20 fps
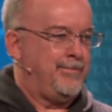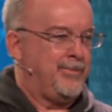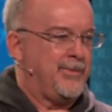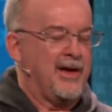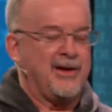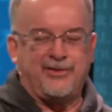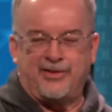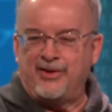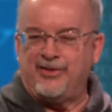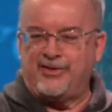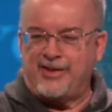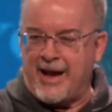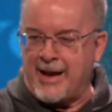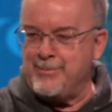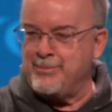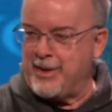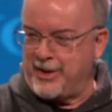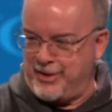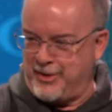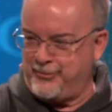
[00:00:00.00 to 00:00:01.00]
It's a
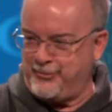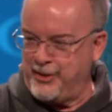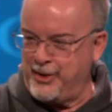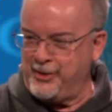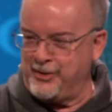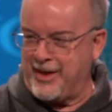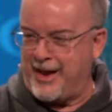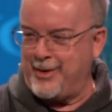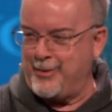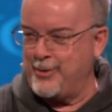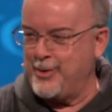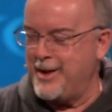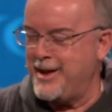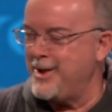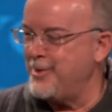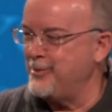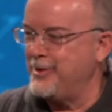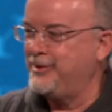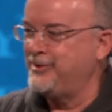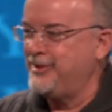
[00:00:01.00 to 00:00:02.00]
shame that you feel that way.
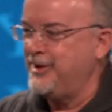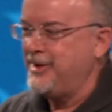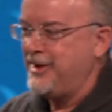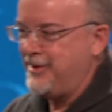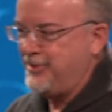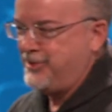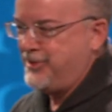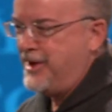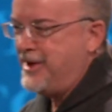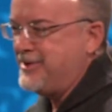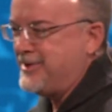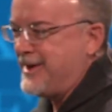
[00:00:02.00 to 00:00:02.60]
I wish you didn't think